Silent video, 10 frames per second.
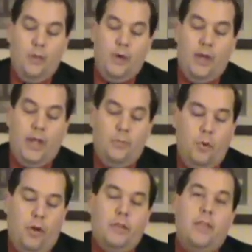When he
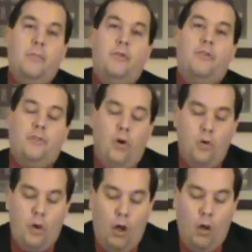brought them to his
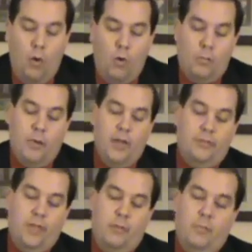own home,
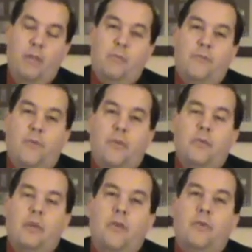set meat before
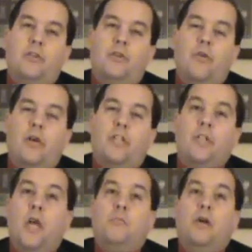them, he
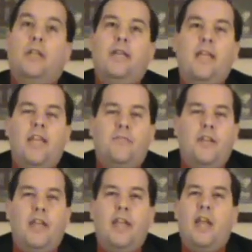rejoiced,
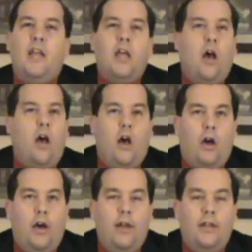believing in
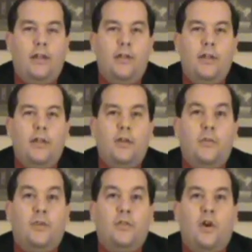God
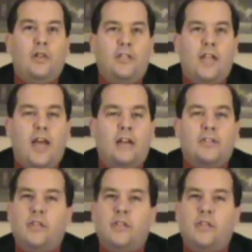with all his house.